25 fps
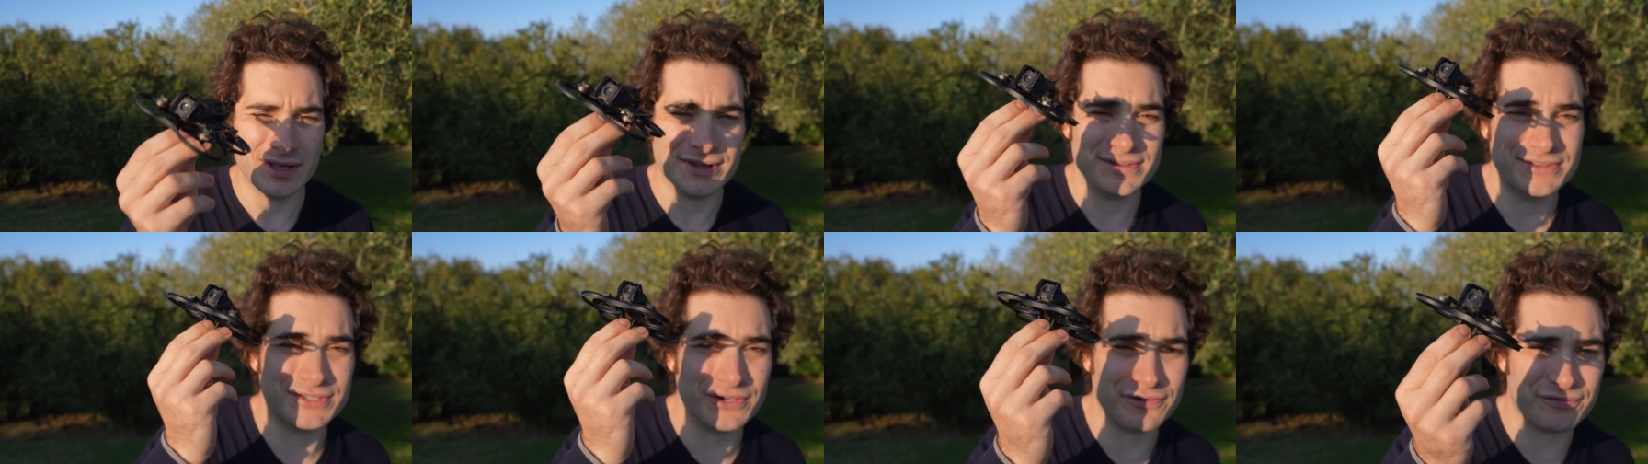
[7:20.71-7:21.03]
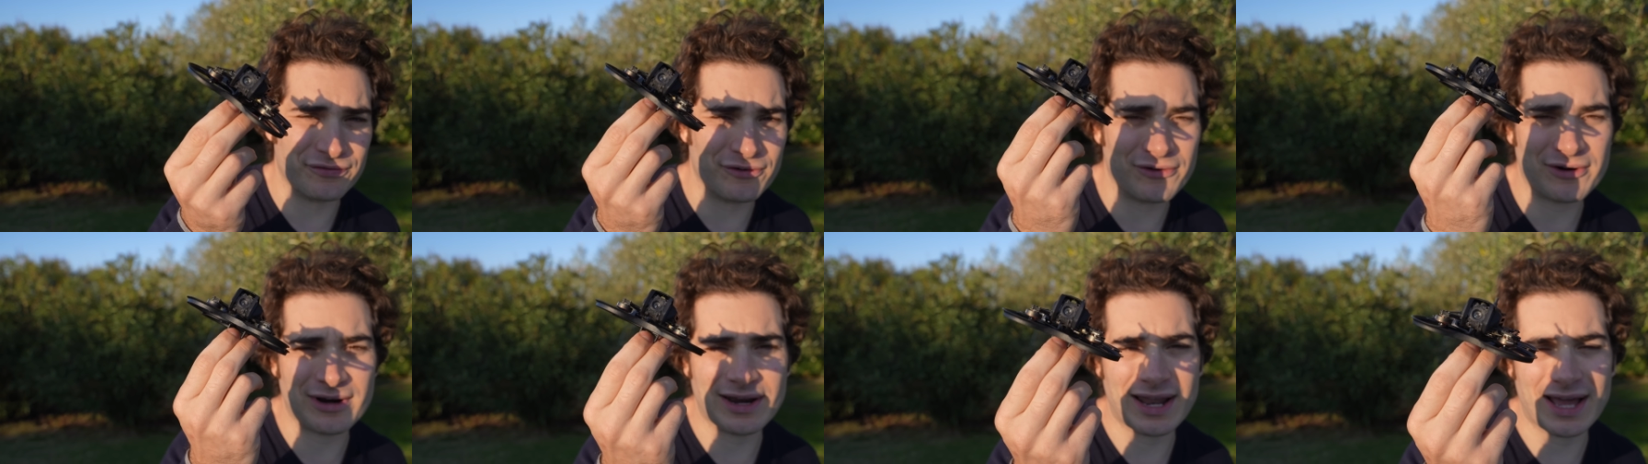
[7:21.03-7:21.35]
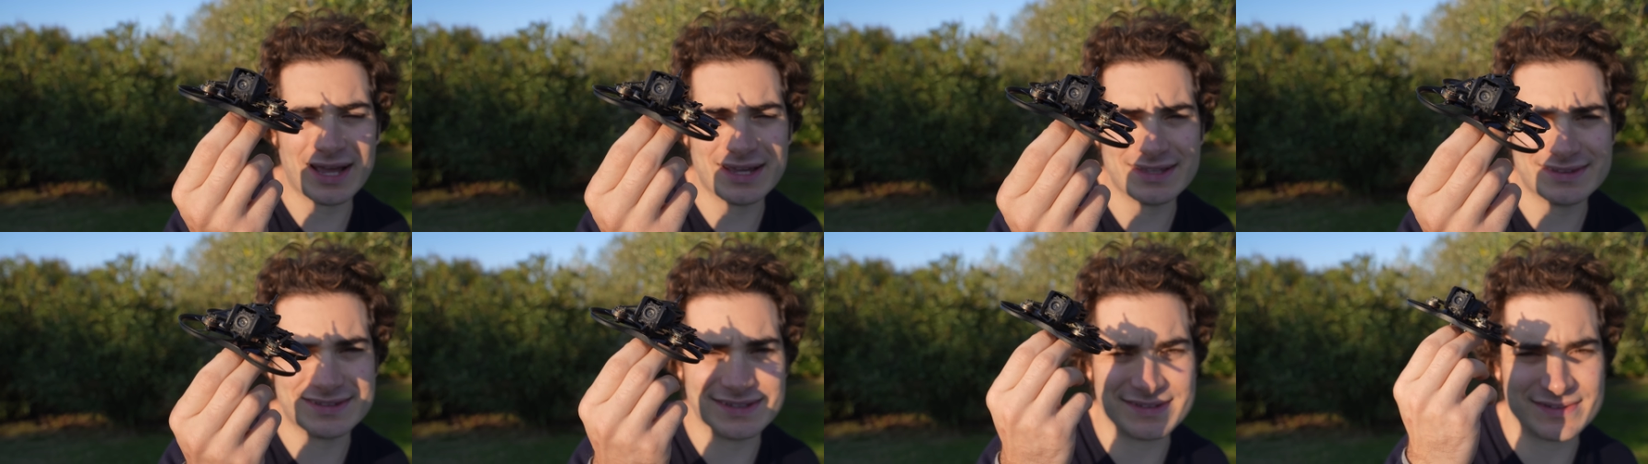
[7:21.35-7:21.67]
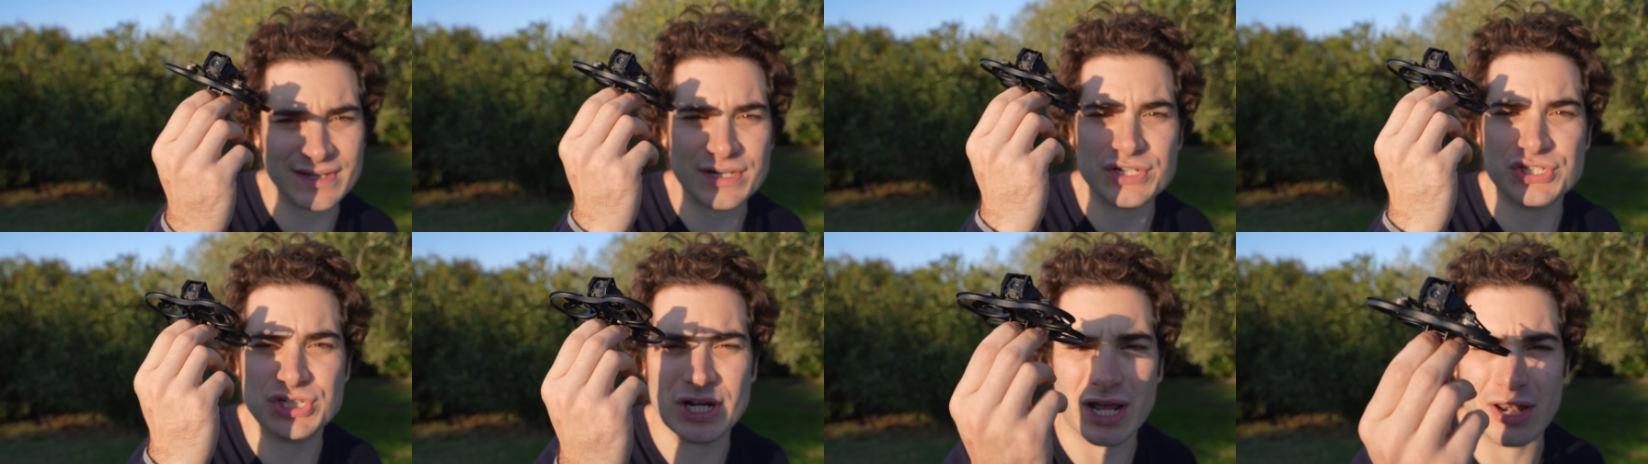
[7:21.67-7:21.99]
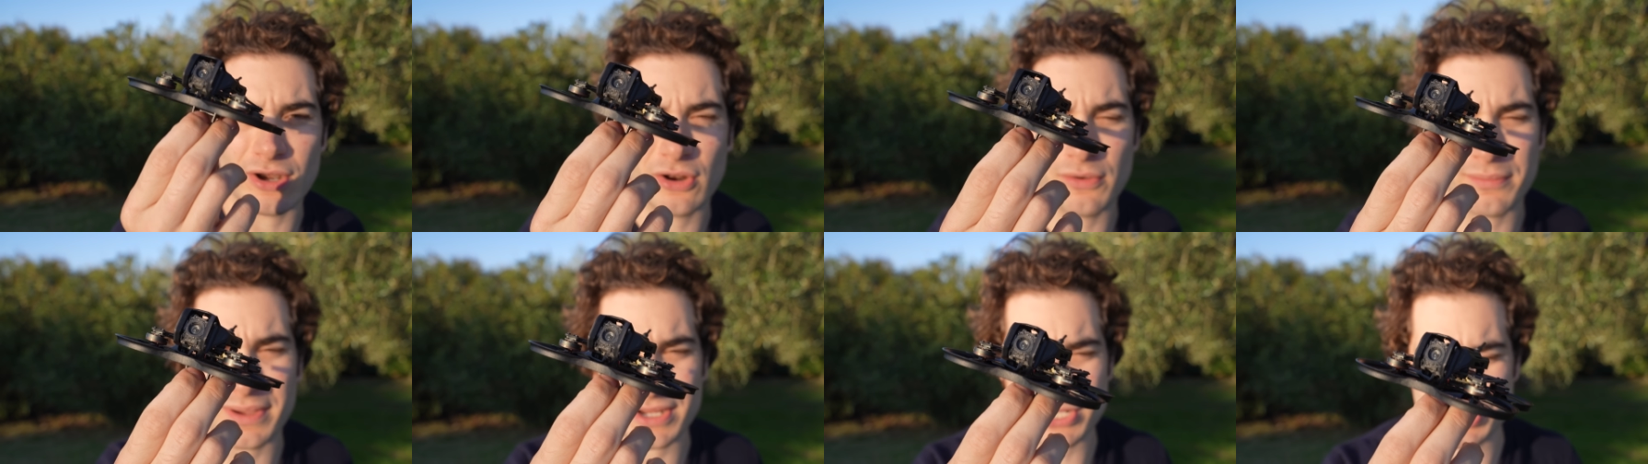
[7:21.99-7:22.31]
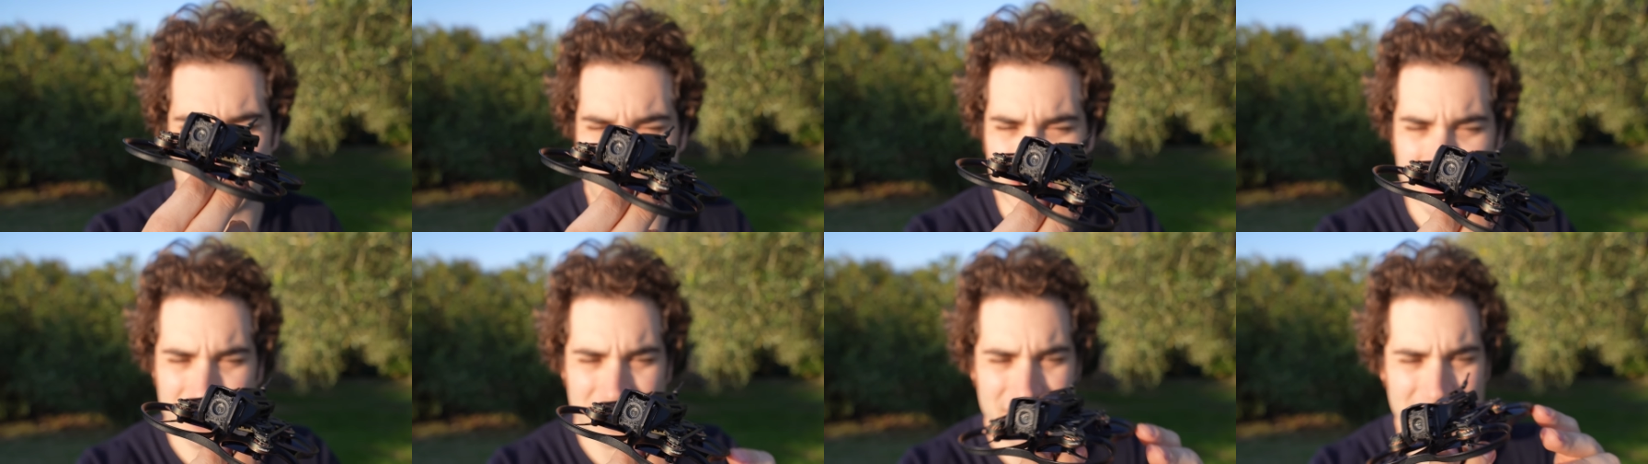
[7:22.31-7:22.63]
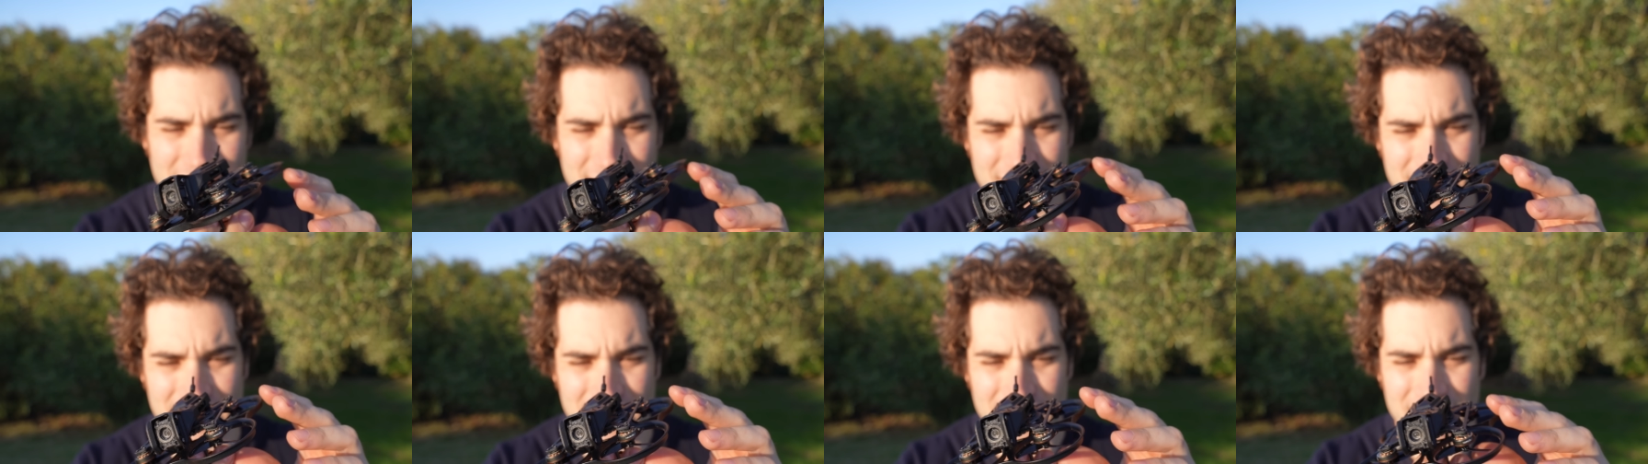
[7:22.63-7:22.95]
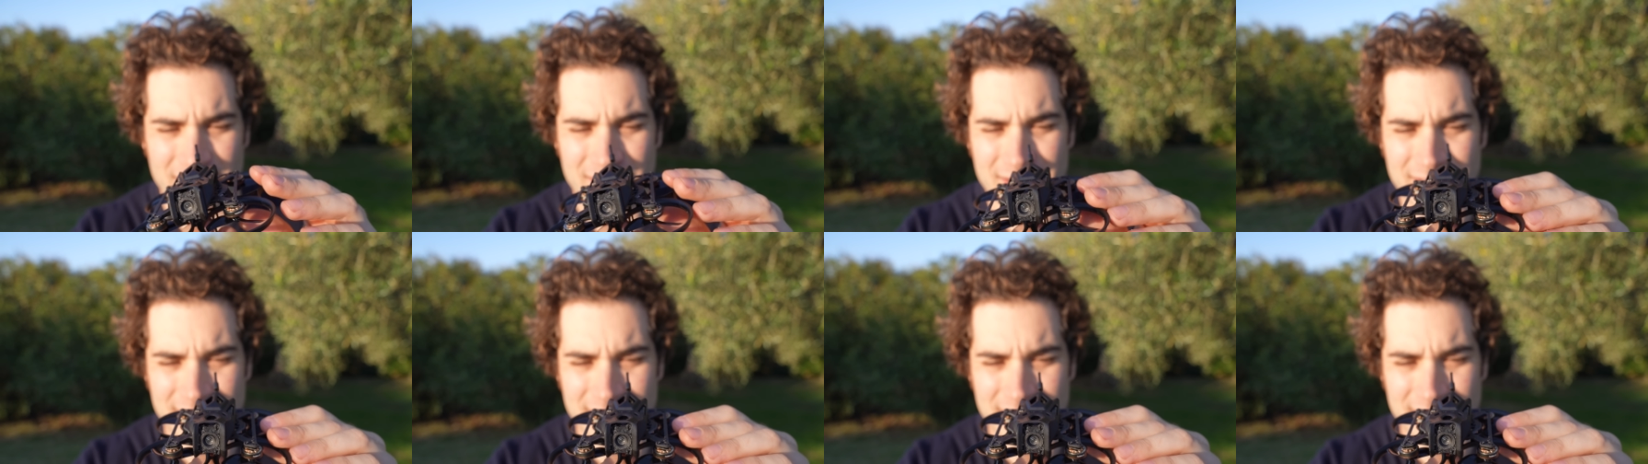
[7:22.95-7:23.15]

The O4 Lite is a jello machine and